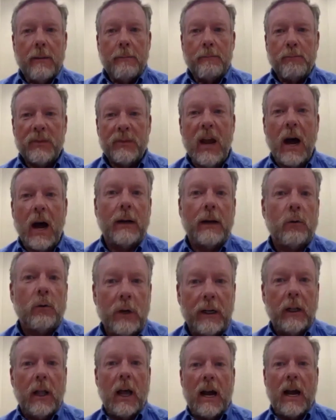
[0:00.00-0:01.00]
not
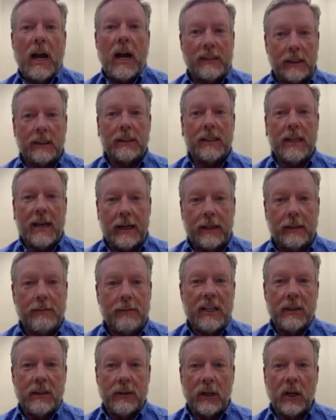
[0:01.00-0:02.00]
realizing that
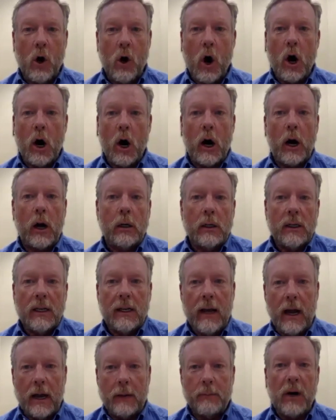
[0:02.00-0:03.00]
in the car,
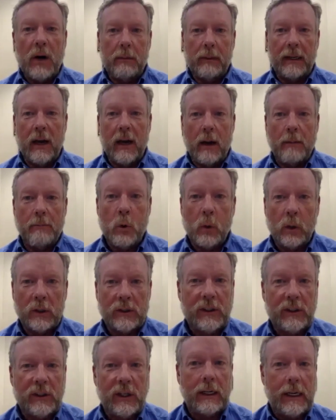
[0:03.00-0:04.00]
I probably got more
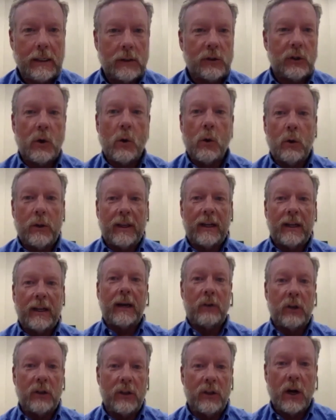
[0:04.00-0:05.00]
Sunday school than I
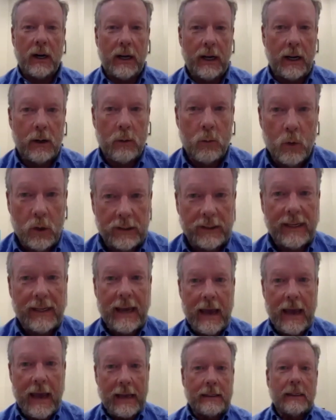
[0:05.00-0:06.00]
ever thought I would
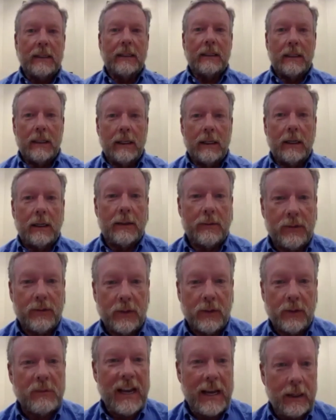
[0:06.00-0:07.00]
get from
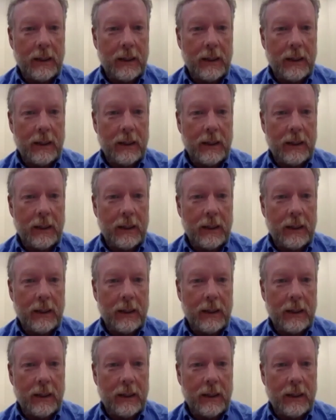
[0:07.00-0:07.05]
Dad